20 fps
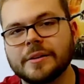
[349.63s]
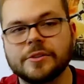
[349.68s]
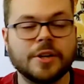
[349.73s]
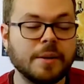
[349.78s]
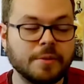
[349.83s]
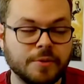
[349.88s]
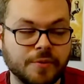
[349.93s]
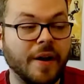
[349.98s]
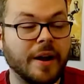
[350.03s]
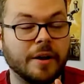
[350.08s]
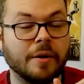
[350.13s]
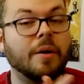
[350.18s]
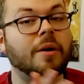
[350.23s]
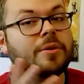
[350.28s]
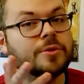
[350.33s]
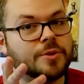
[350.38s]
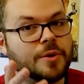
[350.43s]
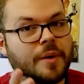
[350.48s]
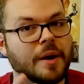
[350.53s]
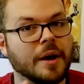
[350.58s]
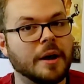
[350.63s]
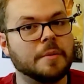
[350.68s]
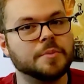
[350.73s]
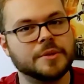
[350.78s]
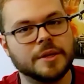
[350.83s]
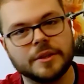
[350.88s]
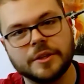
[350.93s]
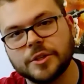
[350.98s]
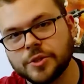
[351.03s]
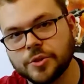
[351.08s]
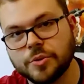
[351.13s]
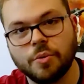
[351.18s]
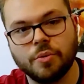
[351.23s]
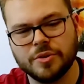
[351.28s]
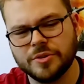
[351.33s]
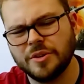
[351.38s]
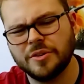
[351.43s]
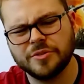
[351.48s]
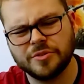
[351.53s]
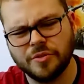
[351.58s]
James Franco also helps, and the score
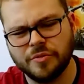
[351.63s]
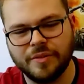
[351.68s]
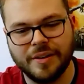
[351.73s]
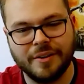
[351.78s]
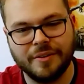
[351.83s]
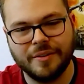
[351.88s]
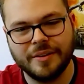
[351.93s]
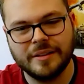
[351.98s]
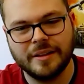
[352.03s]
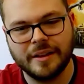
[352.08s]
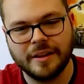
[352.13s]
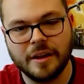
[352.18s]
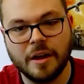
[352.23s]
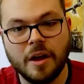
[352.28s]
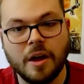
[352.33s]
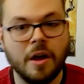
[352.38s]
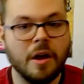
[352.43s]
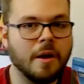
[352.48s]
is also very, like,